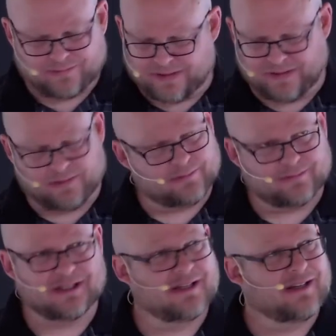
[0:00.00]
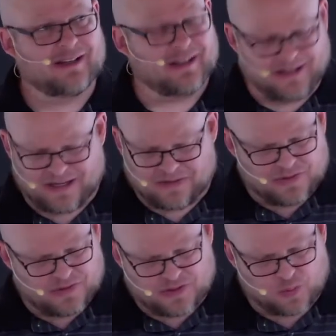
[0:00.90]
And again,
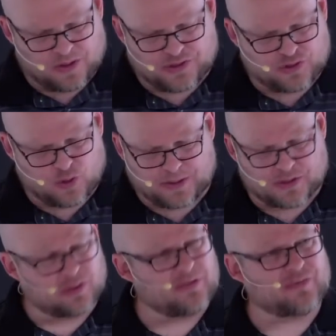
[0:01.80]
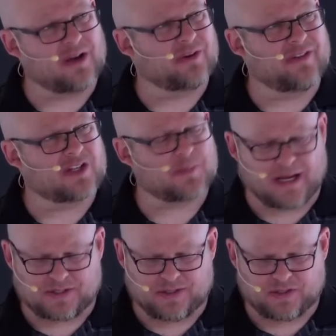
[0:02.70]
th- this word stooped is only found in this
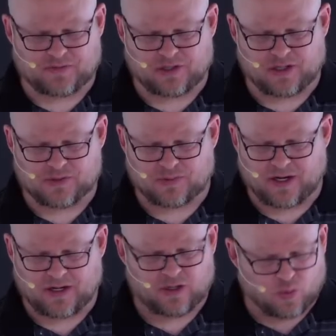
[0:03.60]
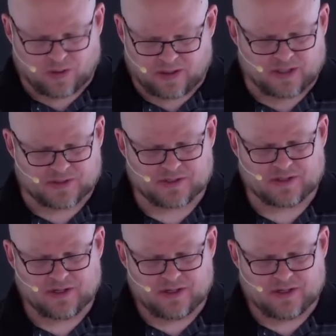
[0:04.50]
passage of John's writing, nowhere else.